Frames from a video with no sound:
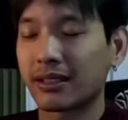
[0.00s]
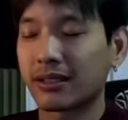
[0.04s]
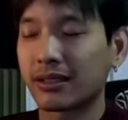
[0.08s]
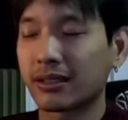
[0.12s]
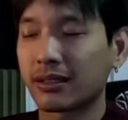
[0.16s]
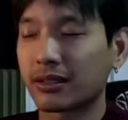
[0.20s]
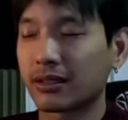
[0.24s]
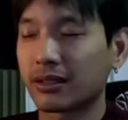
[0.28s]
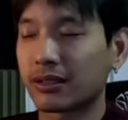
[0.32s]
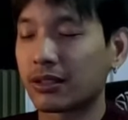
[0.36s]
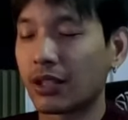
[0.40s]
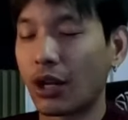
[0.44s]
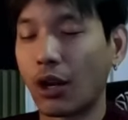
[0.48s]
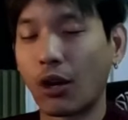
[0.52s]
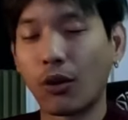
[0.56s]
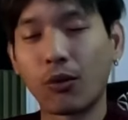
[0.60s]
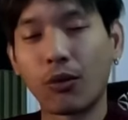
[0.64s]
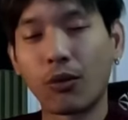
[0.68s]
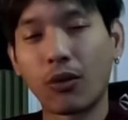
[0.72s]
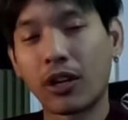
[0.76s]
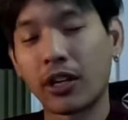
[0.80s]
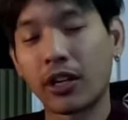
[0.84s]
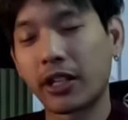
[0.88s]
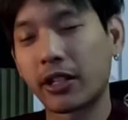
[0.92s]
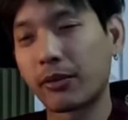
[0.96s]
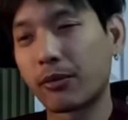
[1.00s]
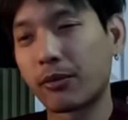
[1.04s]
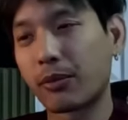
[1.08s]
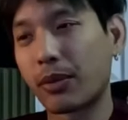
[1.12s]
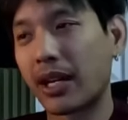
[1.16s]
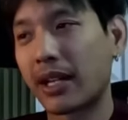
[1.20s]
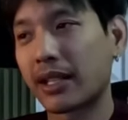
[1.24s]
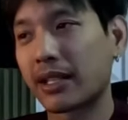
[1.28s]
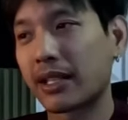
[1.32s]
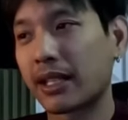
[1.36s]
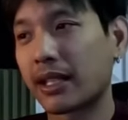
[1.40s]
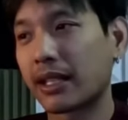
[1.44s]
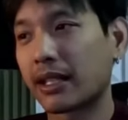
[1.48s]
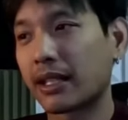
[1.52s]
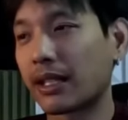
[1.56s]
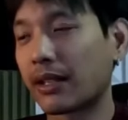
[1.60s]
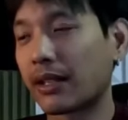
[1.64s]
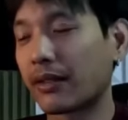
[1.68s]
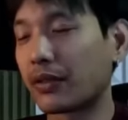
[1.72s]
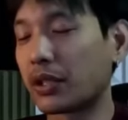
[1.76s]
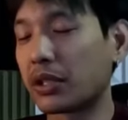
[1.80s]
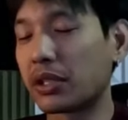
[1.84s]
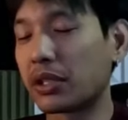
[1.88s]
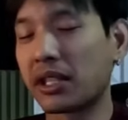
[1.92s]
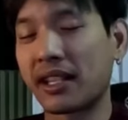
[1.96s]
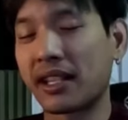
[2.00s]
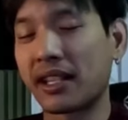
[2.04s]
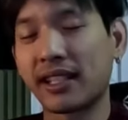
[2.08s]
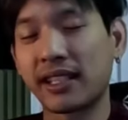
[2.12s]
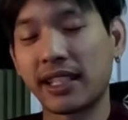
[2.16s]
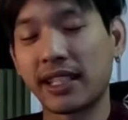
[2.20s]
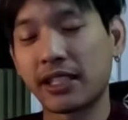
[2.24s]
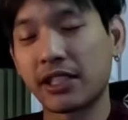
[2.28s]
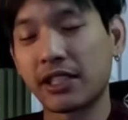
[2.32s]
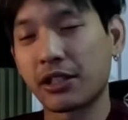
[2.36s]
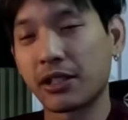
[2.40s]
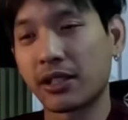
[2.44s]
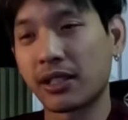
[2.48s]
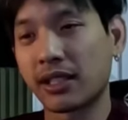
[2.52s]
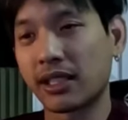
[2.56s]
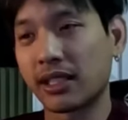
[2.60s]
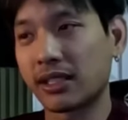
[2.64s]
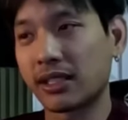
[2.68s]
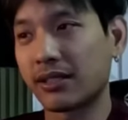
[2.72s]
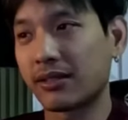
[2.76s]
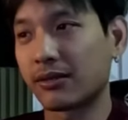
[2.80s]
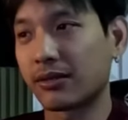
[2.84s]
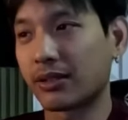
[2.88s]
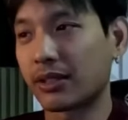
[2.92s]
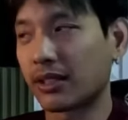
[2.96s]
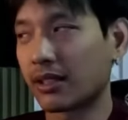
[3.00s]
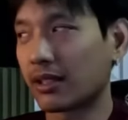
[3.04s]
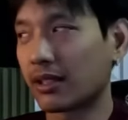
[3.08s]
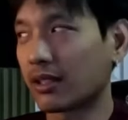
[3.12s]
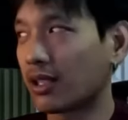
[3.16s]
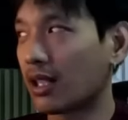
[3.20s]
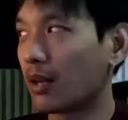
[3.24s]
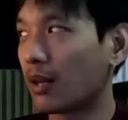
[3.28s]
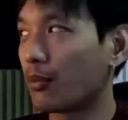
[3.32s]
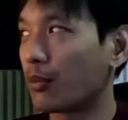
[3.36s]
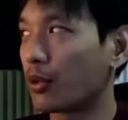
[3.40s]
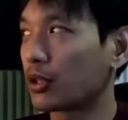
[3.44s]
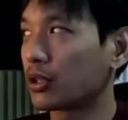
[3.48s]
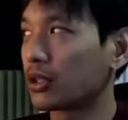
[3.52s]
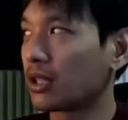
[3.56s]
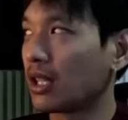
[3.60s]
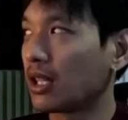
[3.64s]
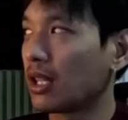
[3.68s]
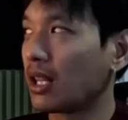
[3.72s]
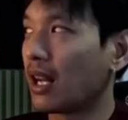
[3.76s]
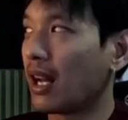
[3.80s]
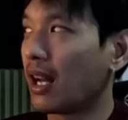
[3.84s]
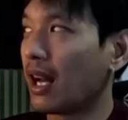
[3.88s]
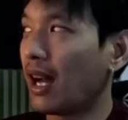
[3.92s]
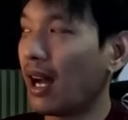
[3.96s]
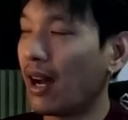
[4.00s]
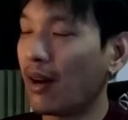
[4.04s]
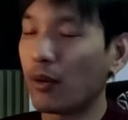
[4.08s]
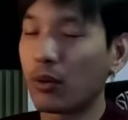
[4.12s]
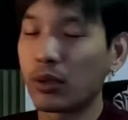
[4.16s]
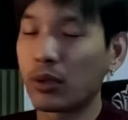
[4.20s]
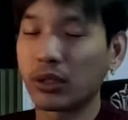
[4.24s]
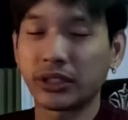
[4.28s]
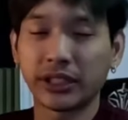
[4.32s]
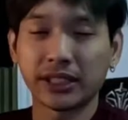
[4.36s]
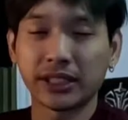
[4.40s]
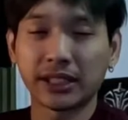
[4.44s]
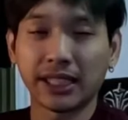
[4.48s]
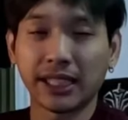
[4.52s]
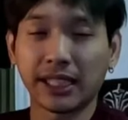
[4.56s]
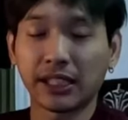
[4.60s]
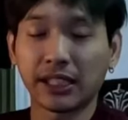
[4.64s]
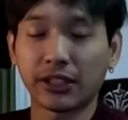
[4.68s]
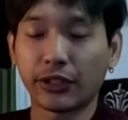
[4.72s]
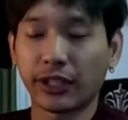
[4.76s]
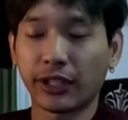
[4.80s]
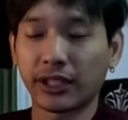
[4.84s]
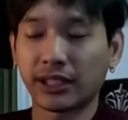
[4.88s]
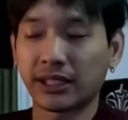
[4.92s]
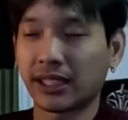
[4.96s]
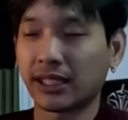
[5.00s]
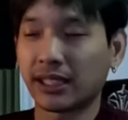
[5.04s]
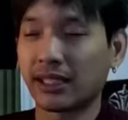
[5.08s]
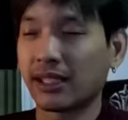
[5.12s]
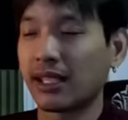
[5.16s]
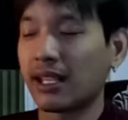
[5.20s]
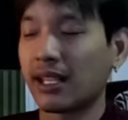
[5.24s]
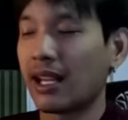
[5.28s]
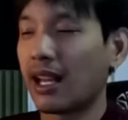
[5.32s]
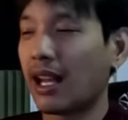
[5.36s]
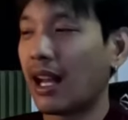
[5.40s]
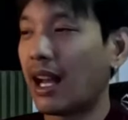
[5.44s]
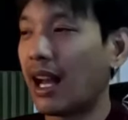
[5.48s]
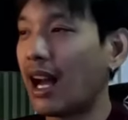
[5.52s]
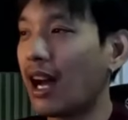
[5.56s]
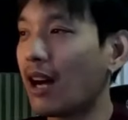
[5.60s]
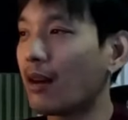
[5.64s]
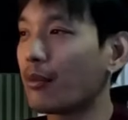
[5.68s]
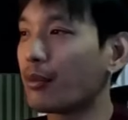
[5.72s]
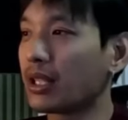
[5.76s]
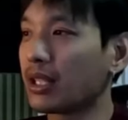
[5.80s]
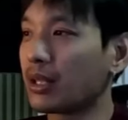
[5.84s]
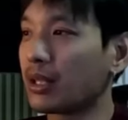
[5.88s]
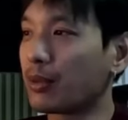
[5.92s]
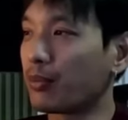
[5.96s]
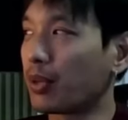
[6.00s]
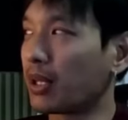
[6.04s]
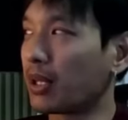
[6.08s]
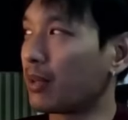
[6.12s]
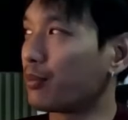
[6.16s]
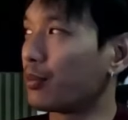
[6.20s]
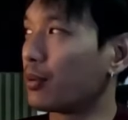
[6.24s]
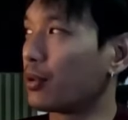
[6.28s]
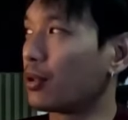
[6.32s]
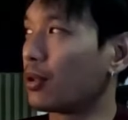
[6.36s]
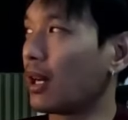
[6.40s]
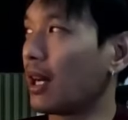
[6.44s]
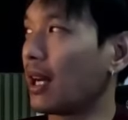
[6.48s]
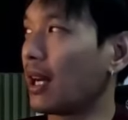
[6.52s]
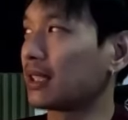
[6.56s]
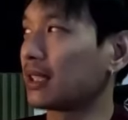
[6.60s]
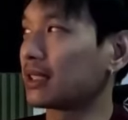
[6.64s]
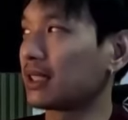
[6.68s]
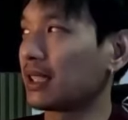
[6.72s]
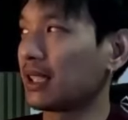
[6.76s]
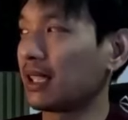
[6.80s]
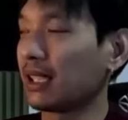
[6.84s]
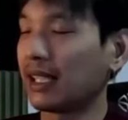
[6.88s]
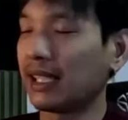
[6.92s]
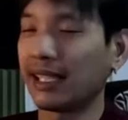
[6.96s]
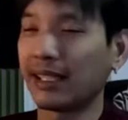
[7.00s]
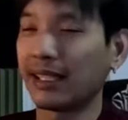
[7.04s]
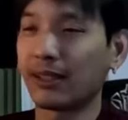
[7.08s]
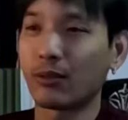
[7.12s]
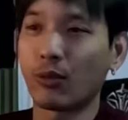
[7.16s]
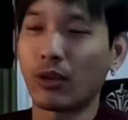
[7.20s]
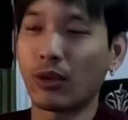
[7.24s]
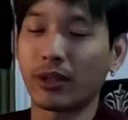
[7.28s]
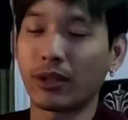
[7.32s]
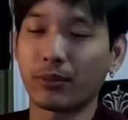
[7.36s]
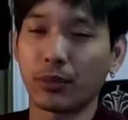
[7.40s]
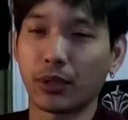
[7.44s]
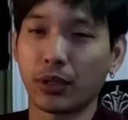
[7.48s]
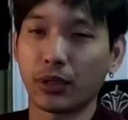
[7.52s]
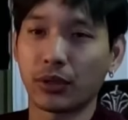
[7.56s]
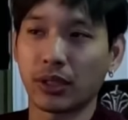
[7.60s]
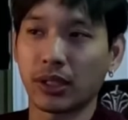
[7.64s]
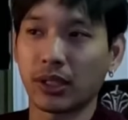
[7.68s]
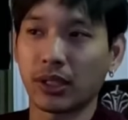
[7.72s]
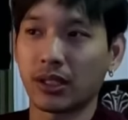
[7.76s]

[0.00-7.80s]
Don't worry about it if you didn't hit these numbers. I was just interested how many people actually hit 1 million.